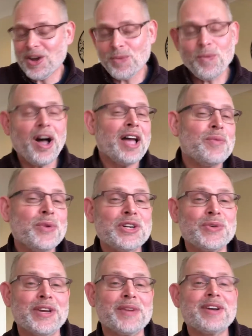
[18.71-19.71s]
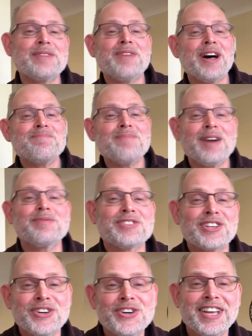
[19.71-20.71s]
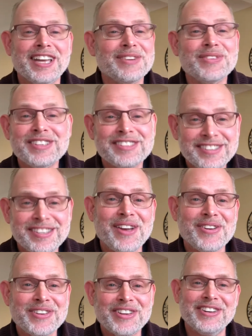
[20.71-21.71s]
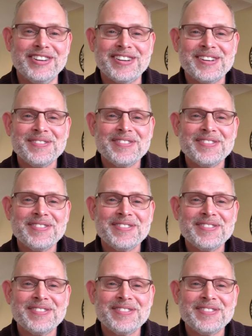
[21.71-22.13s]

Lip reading: why would we when my mum's cooking was so good?